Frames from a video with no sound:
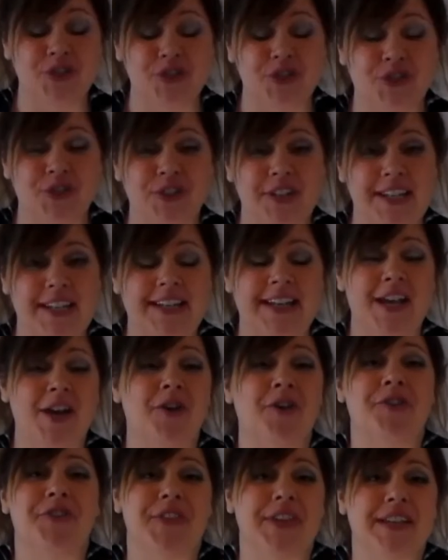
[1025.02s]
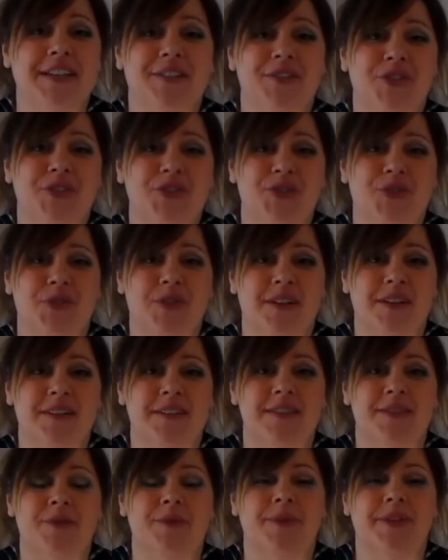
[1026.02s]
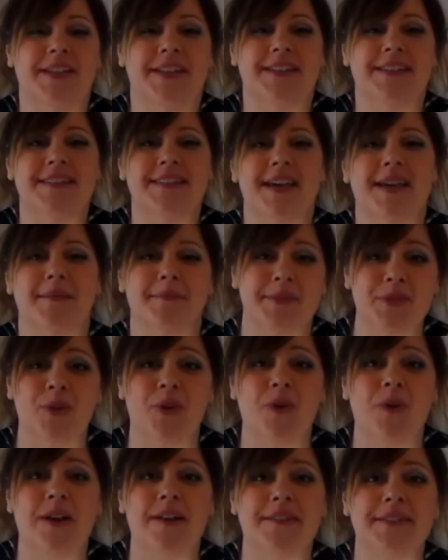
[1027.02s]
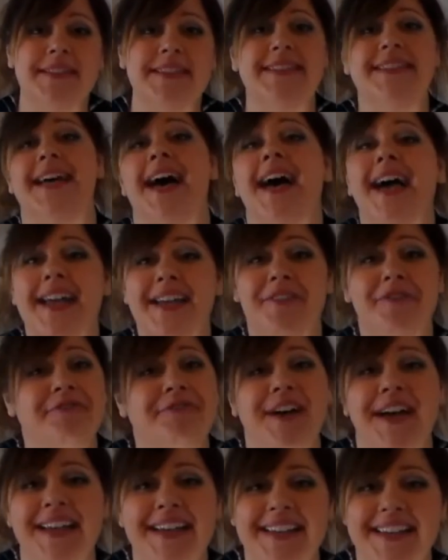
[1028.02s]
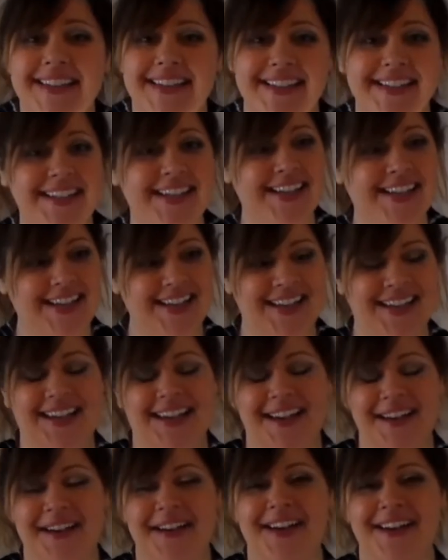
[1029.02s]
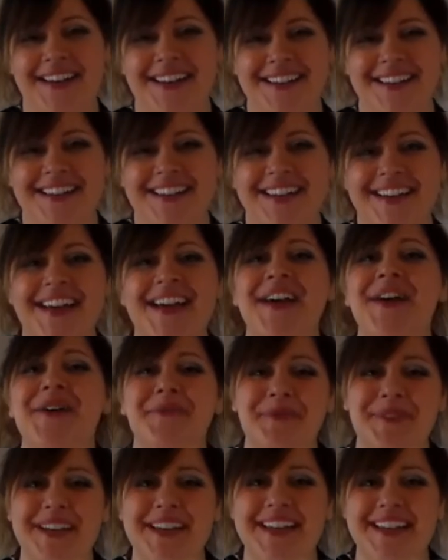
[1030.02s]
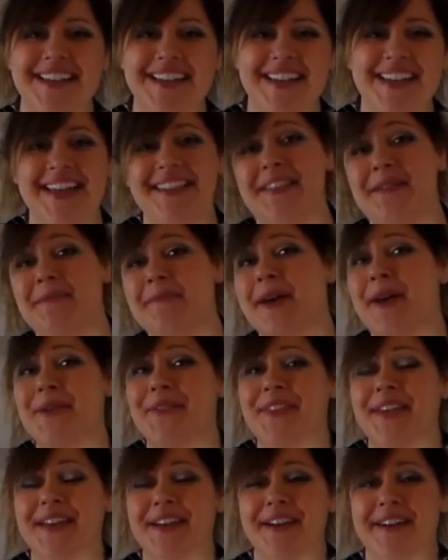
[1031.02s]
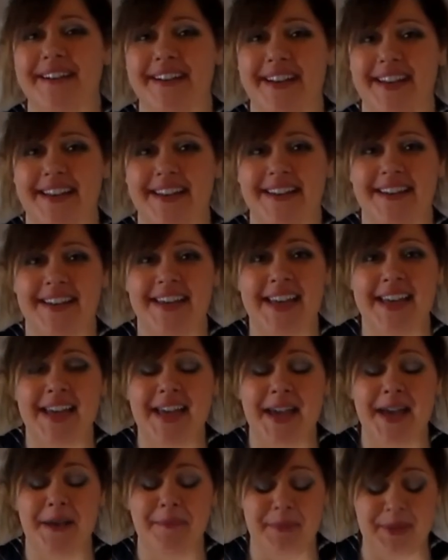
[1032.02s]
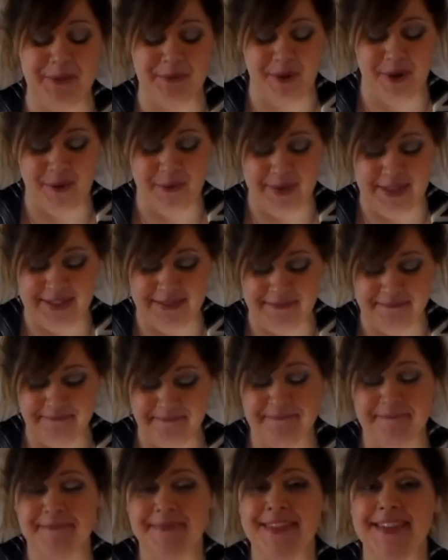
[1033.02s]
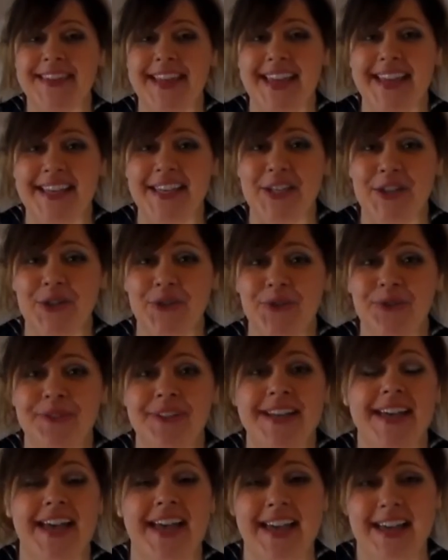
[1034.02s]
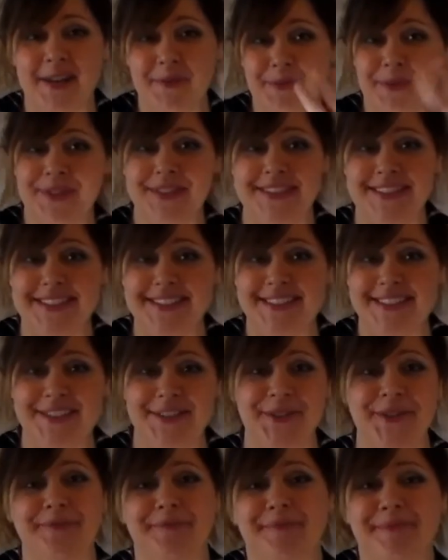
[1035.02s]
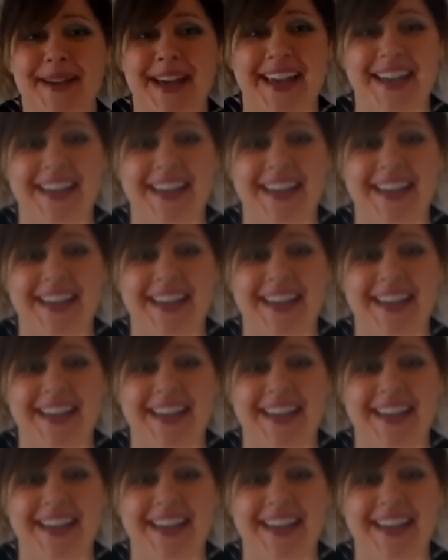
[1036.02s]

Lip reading: sturdy and healthy and strong, so when it's time to go outside finally, we can get them out there and happy growing. Thank you, and we'll see you soon.